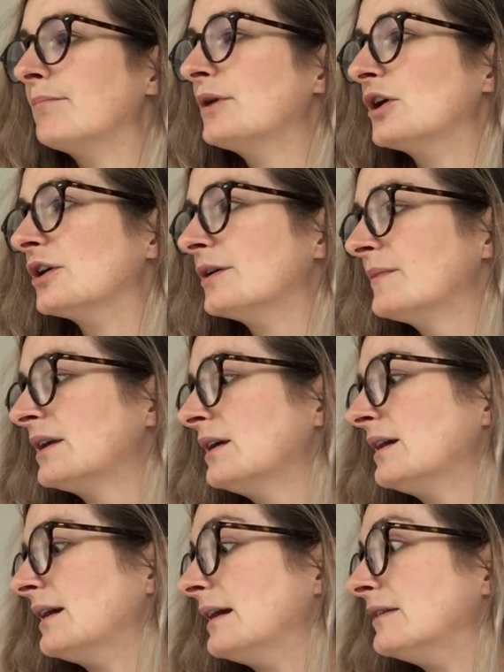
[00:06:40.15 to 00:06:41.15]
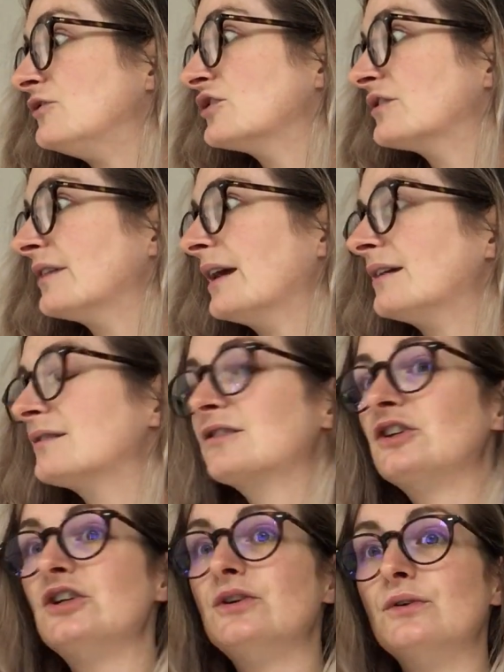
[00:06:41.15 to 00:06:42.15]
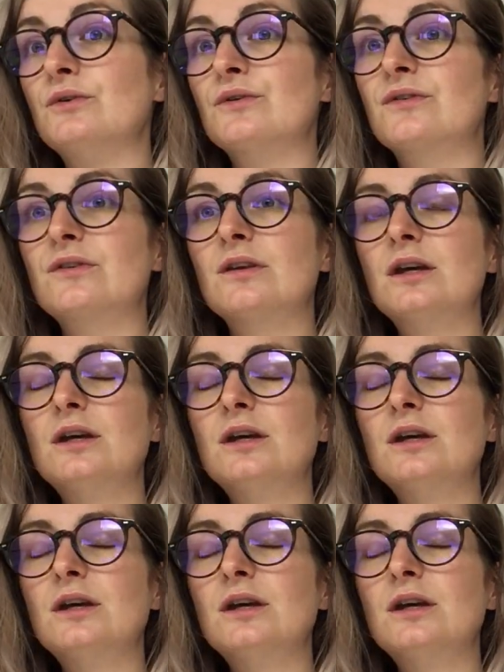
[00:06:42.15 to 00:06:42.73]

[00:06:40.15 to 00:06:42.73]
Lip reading: But it doesn't excuse